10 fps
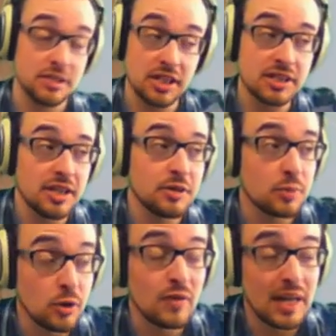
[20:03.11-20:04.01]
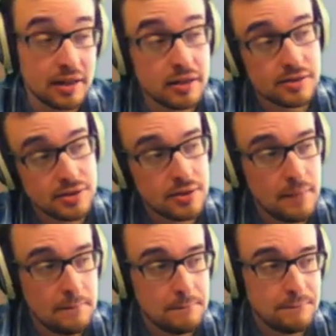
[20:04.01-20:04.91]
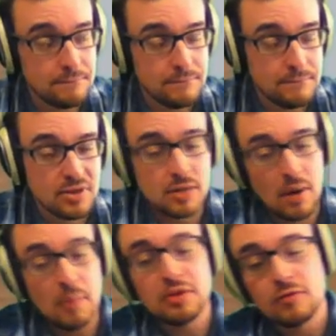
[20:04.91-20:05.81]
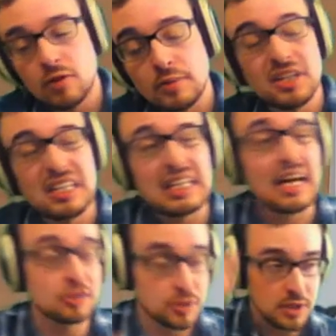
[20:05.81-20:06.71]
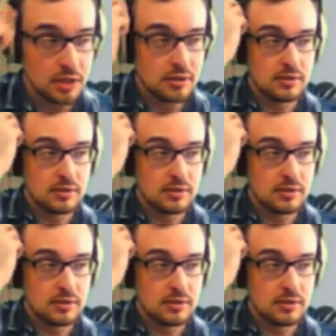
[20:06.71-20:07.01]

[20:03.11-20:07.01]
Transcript: does let you prove that it is. To come up with a formula, you need algebra,